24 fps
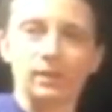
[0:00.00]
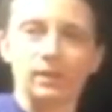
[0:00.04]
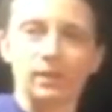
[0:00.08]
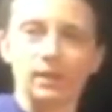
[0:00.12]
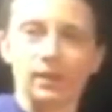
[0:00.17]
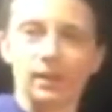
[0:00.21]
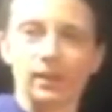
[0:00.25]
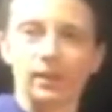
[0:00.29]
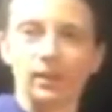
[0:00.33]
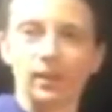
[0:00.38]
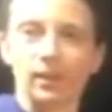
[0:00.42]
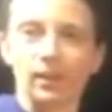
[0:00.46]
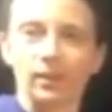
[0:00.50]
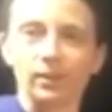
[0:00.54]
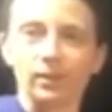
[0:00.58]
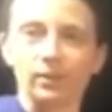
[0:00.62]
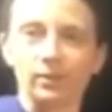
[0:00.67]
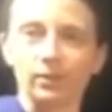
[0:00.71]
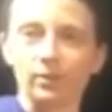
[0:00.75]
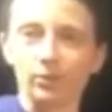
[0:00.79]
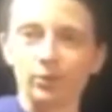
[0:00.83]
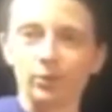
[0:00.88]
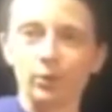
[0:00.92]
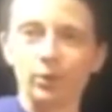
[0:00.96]
that I thought I'd
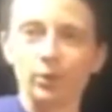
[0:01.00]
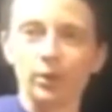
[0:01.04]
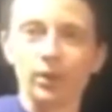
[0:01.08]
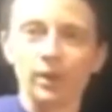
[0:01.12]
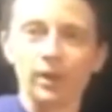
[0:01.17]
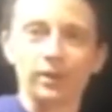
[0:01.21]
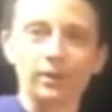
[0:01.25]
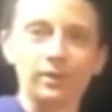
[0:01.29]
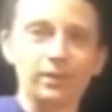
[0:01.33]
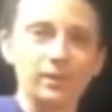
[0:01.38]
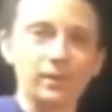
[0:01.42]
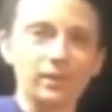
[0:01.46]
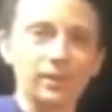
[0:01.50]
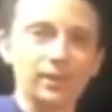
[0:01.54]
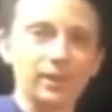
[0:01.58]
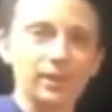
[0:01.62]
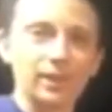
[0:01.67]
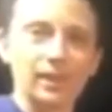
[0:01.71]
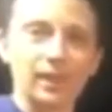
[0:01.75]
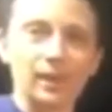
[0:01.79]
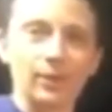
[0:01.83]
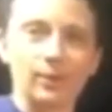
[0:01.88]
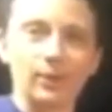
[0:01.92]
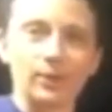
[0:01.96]
show you
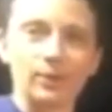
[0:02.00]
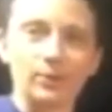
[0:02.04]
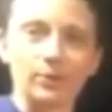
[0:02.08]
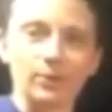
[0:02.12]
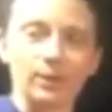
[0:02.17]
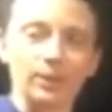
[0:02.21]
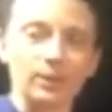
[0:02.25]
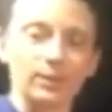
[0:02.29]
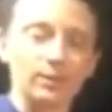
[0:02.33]
how I do it.